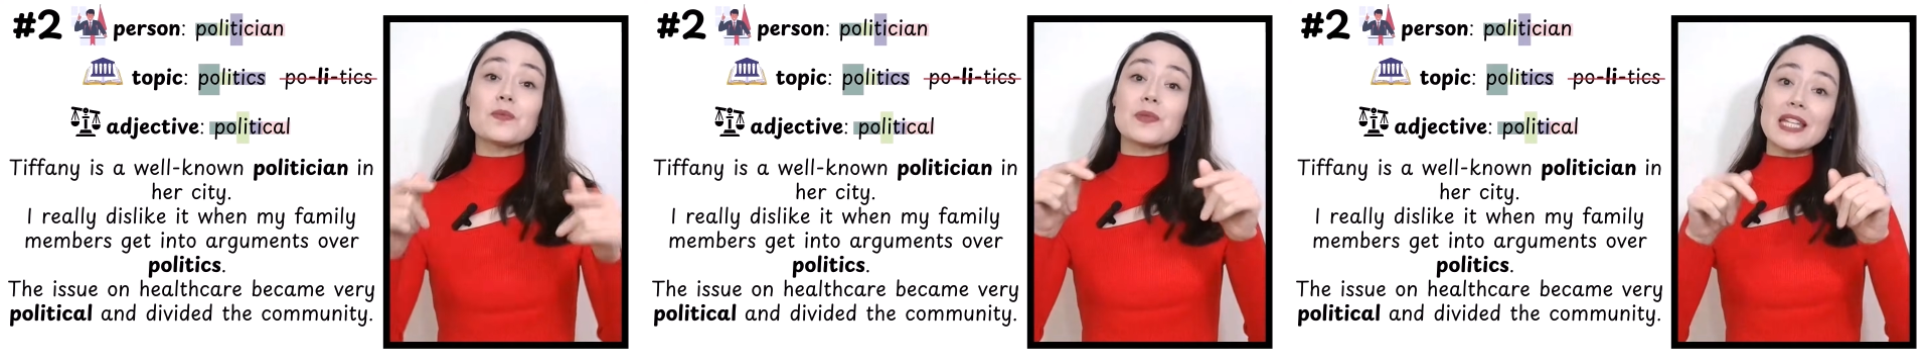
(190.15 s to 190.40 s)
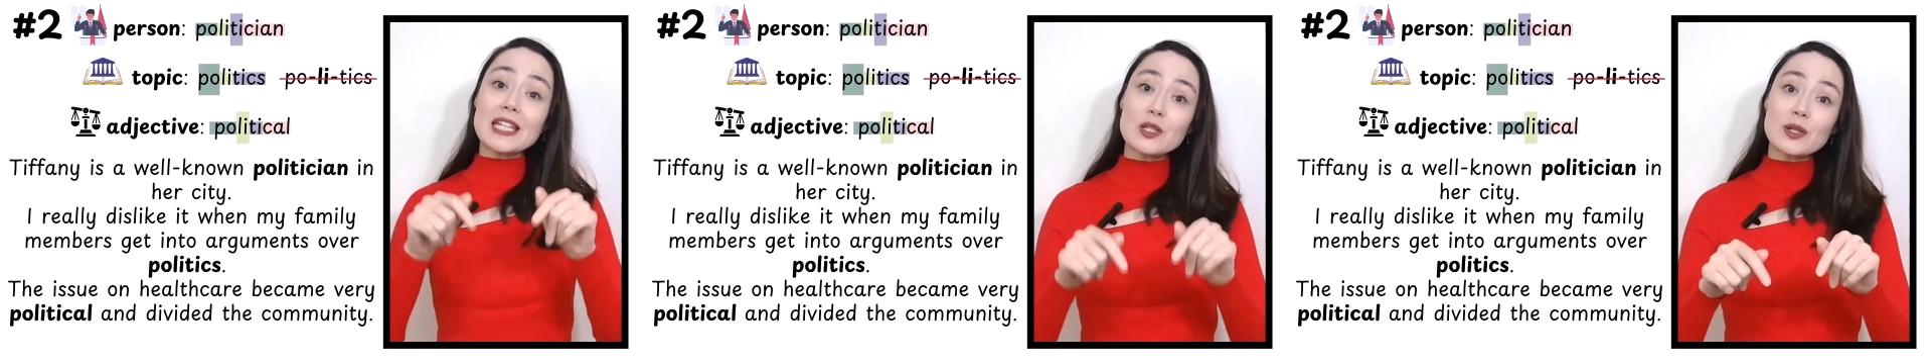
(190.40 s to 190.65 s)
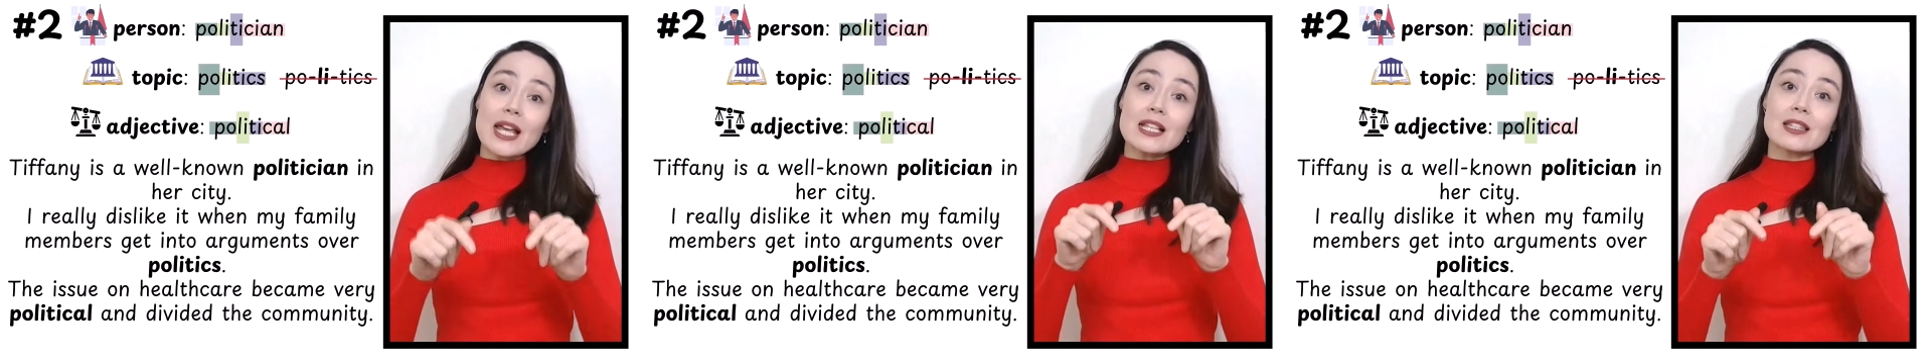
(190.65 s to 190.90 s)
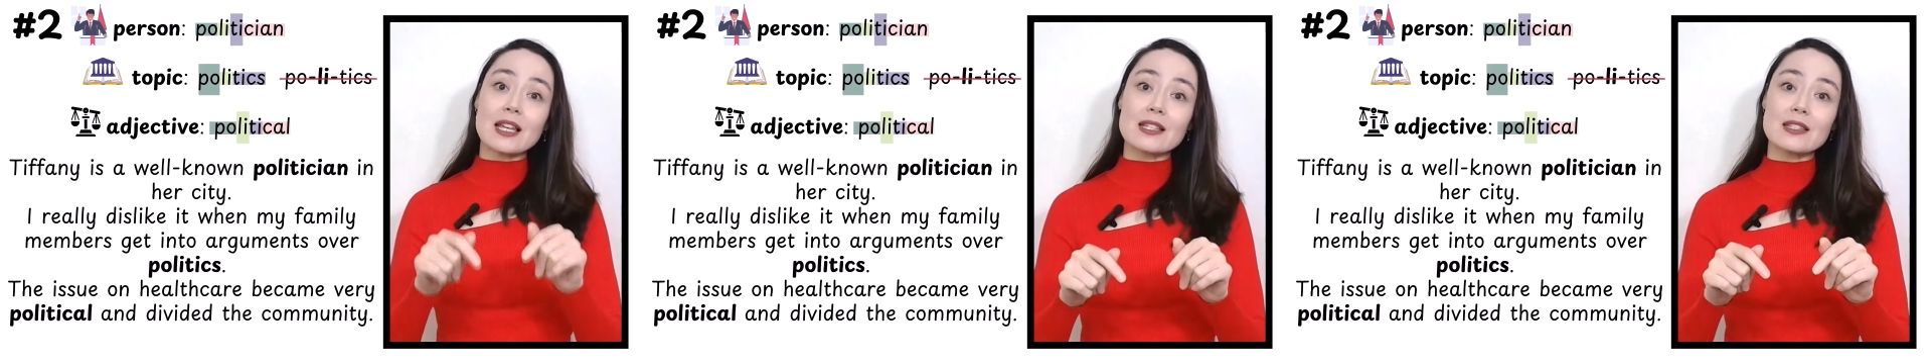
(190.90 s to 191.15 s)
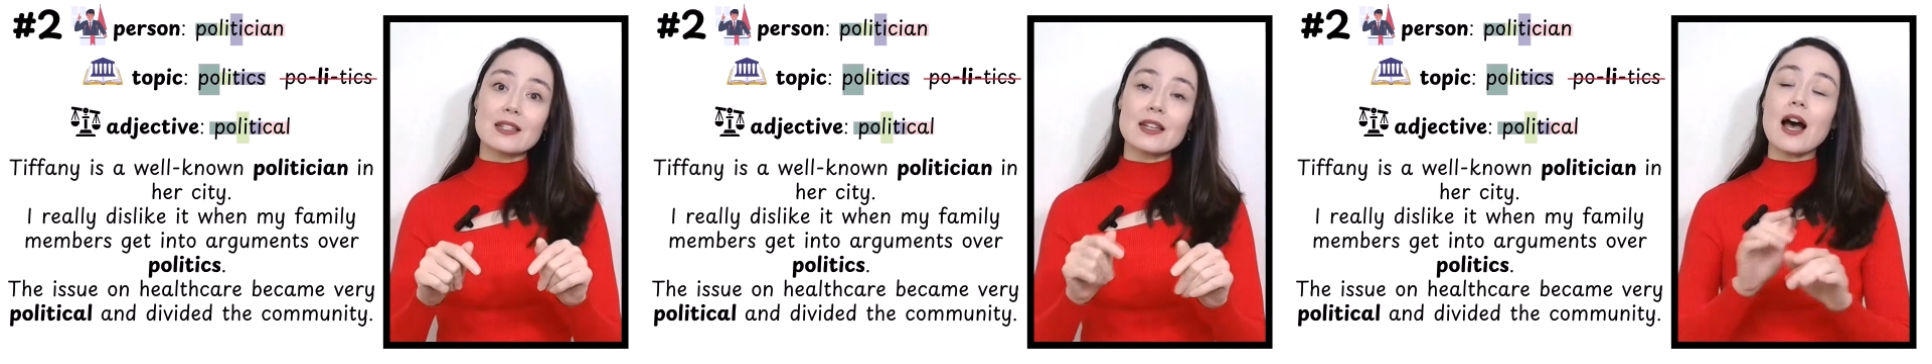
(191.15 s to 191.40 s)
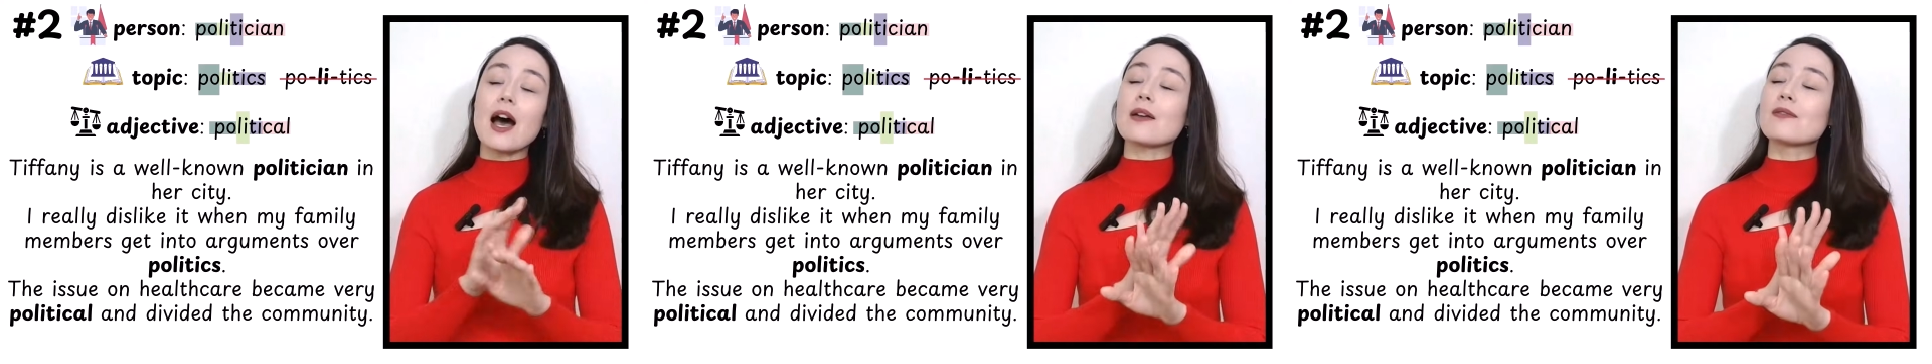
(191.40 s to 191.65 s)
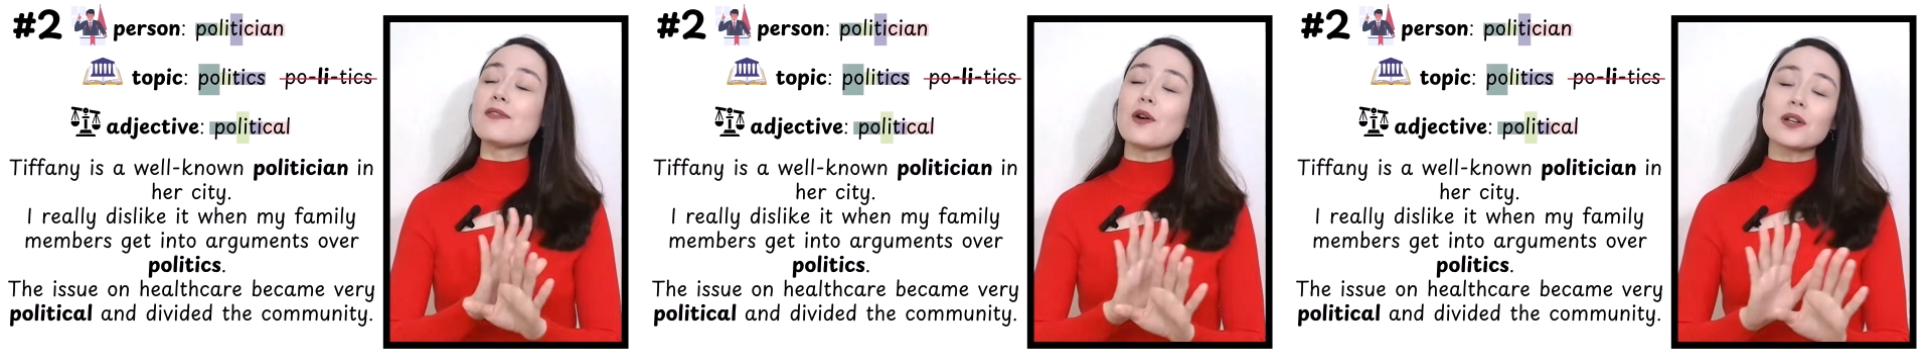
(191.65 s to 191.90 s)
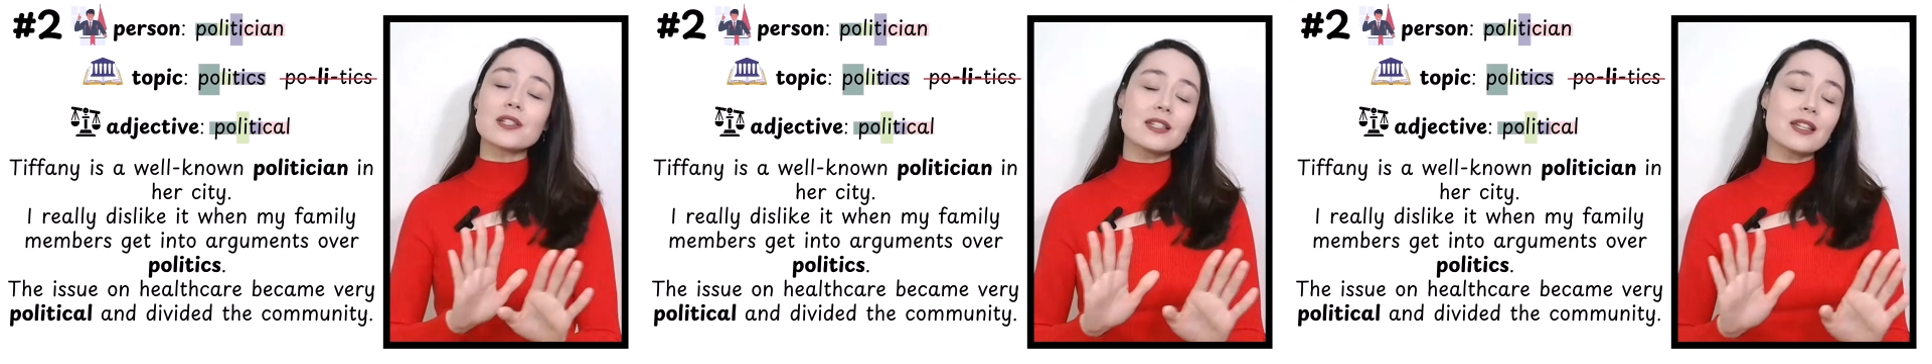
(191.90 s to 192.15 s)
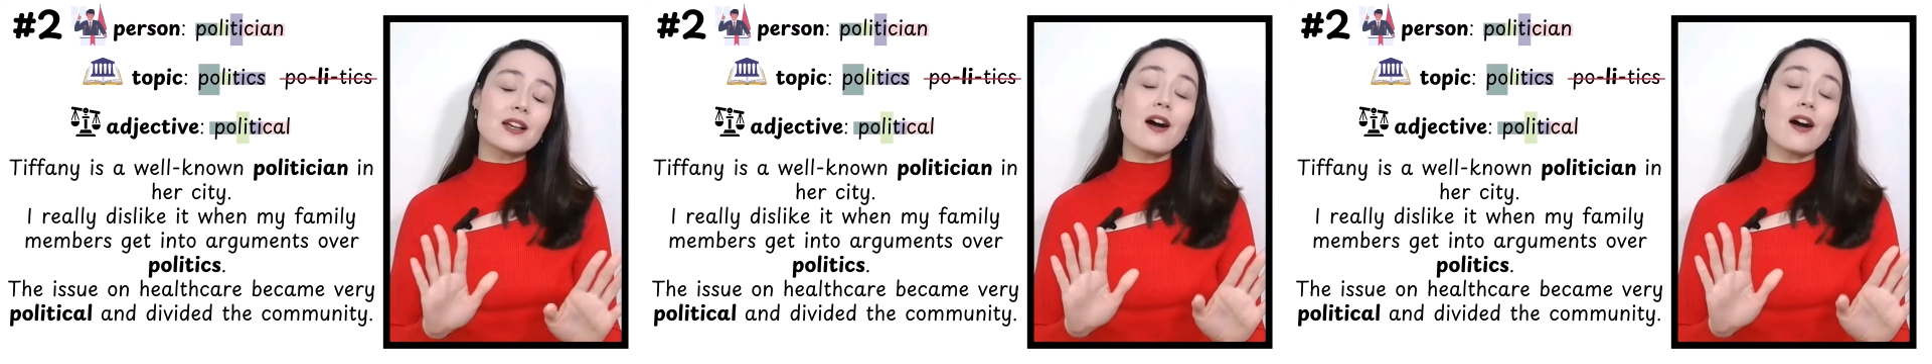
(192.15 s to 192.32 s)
in today's lesson, I am focusing